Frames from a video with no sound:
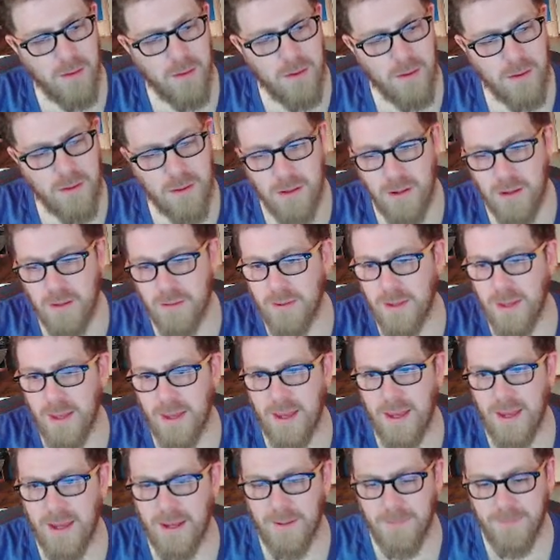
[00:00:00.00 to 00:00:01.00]

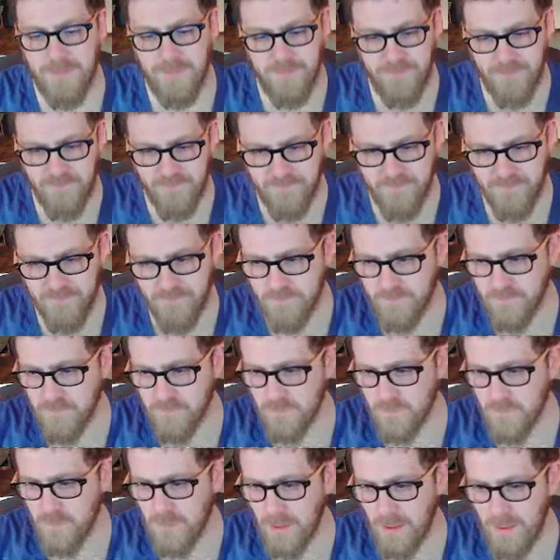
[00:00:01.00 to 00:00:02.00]
Okay.
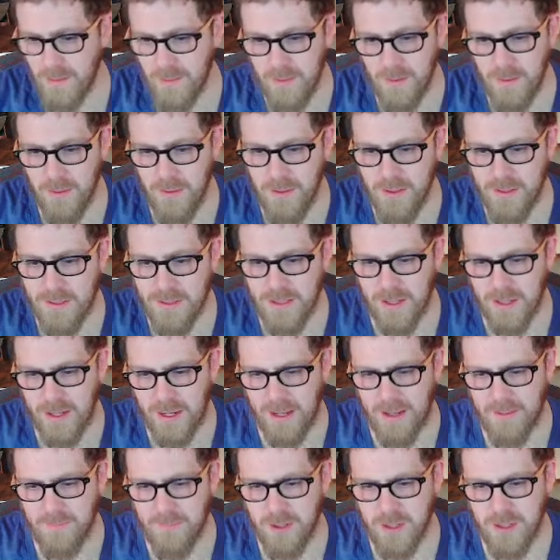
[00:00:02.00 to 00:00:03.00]

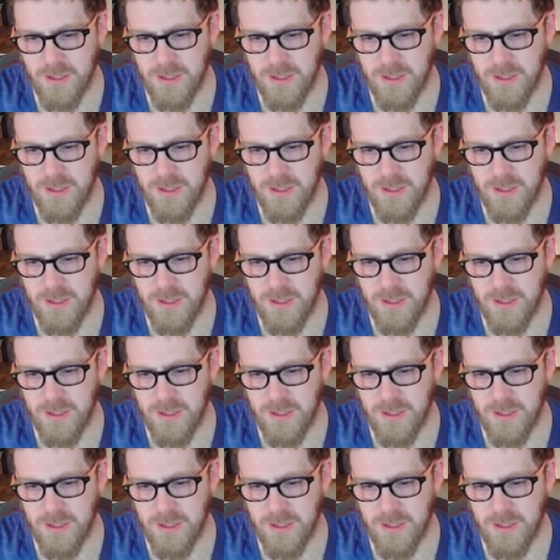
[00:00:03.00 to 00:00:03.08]
Time